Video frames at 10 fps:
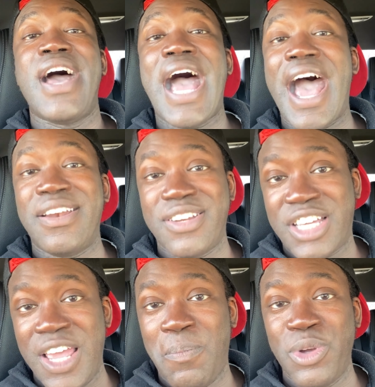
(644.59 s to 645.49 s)
and
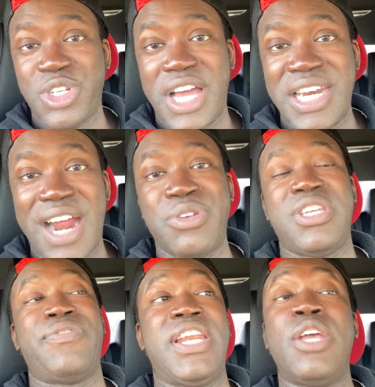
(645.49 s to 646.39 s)
keep pushing that
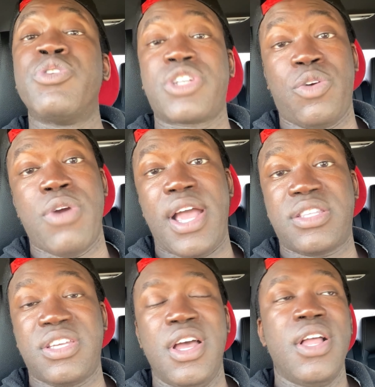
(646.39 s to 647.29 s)
narrative. And he was correct.